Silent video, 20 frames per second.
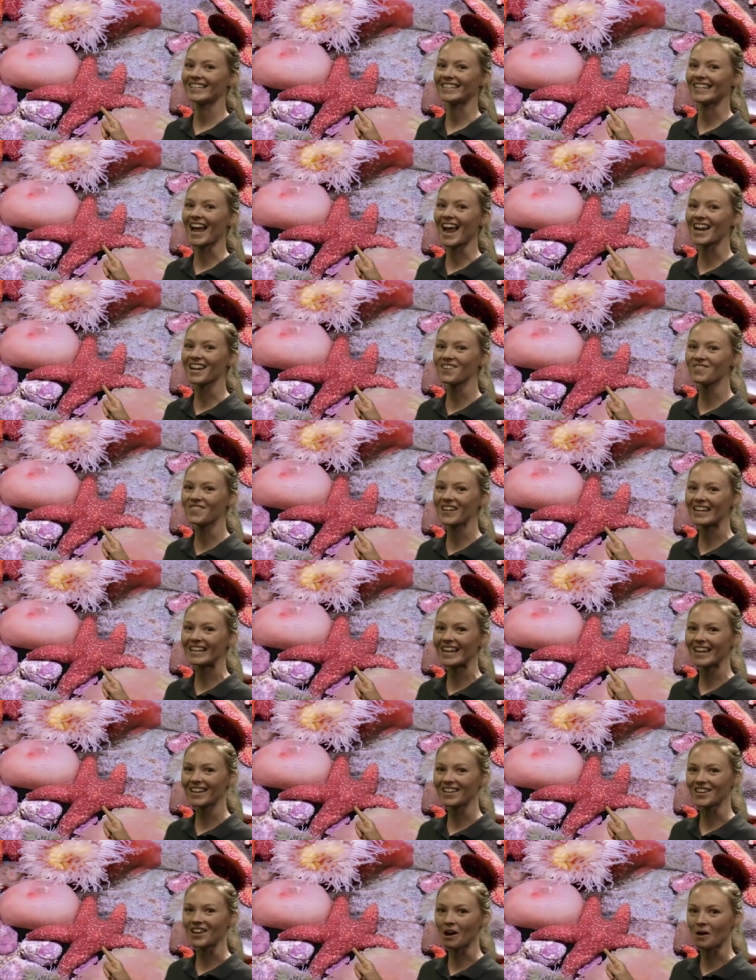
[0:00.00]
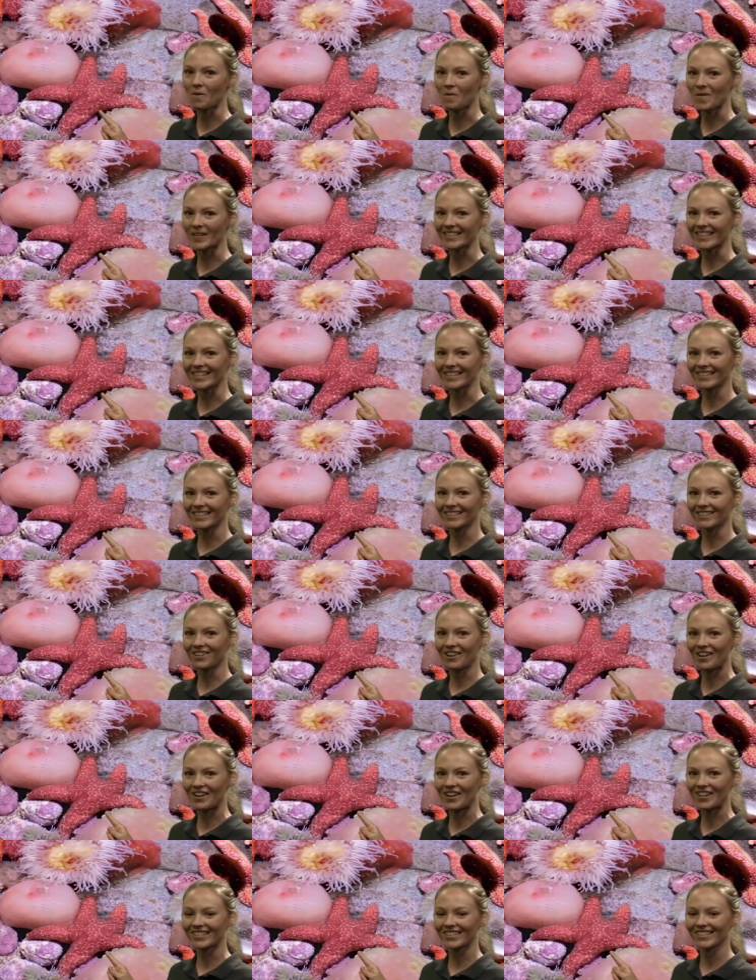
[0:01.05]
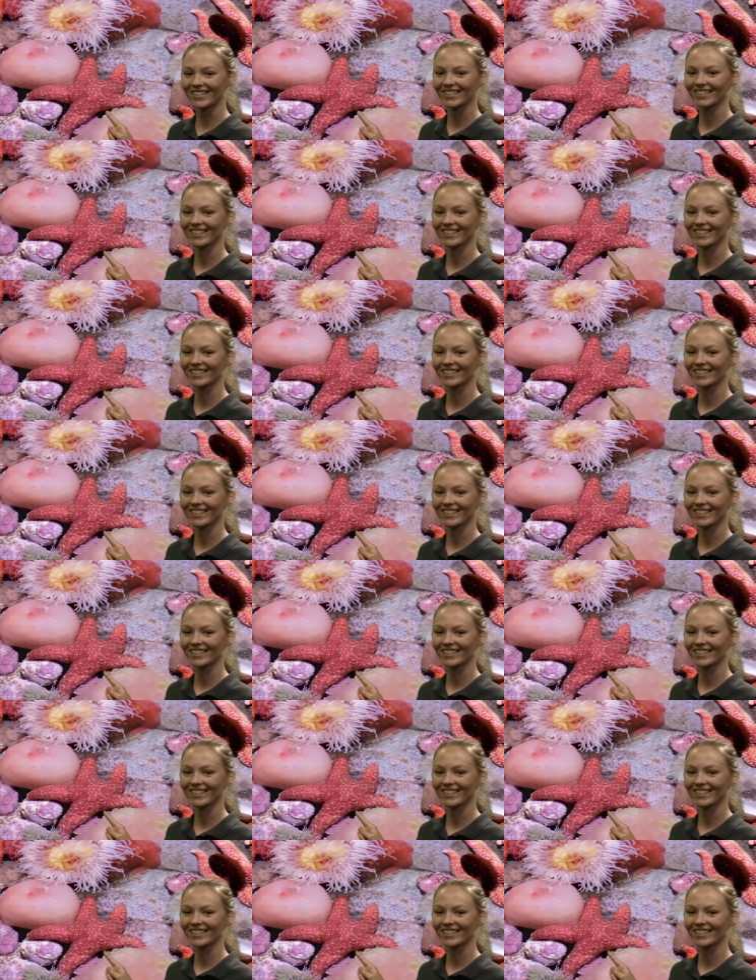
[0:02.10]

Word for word: Does anyone know what this is called?